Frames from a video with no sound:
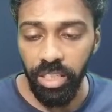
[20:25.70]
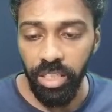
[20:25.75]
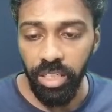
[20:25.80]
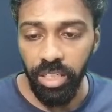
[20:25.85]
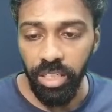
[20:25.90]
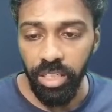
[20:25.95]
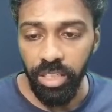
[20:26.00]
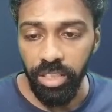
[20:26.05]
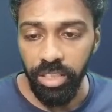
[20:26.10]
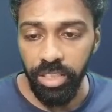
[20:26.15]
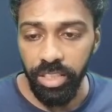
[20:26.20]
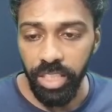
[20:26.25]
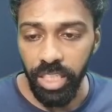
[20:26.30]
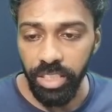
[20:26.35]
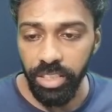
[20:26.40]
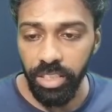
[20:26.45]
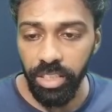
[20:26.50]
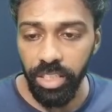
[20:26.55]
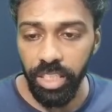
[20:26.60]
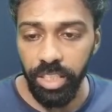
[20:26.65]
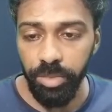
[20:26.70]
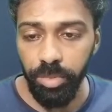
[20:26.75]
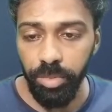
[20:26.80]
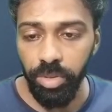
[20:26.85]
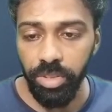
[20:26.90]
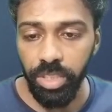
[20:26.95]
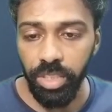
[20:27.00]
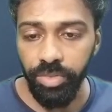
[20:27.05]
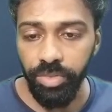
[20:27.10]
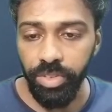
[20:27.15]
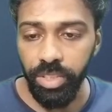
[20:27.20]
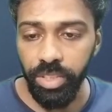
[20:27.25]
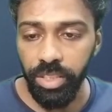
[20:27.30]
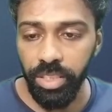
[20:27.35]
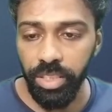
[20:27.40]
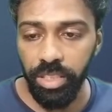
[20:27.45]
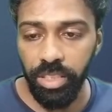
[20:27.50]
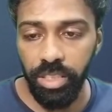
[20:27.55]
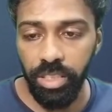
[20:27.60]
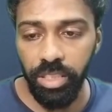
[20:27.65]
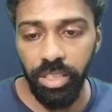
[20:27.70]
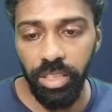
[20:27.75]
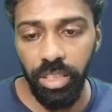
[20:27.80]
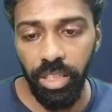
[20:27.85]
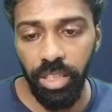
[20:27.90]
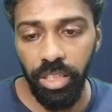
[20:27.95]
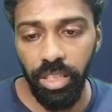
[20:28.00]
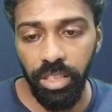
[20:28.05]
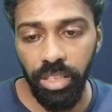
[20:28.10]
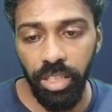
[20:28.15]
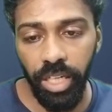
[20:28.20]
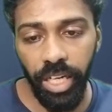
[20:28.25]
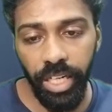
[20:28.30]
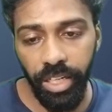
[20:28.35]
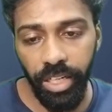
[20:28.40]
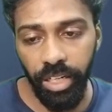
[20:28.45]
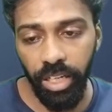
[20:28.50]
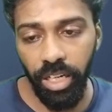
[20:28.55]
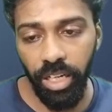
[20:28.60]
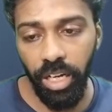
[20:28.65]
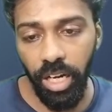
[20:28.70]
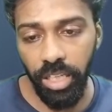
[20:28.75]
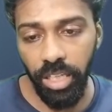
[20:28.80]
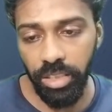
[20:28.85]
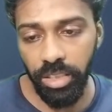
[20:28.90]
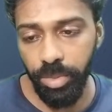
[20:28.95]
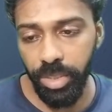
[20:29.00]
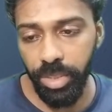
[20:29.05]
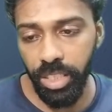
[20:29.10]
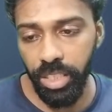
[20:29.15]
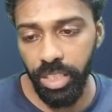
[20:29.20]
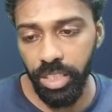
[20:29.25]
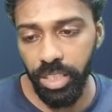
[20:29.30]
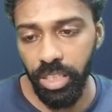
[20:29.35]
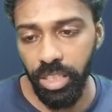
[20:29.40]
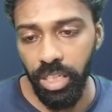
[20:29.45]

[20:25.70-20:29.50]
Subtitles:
disaster response efforts at Andhra Pradesh.